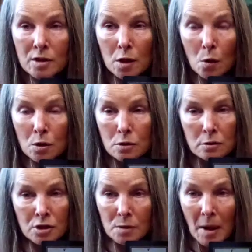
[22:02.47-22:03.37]
as
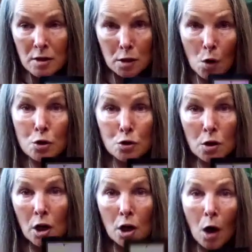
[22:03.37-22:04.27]
just about as low as you
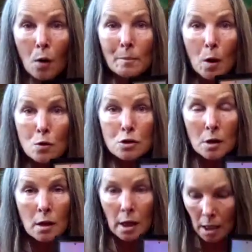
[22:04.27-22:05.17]
can go
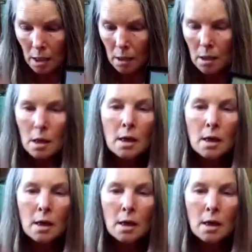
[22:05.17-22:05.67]
emotionally.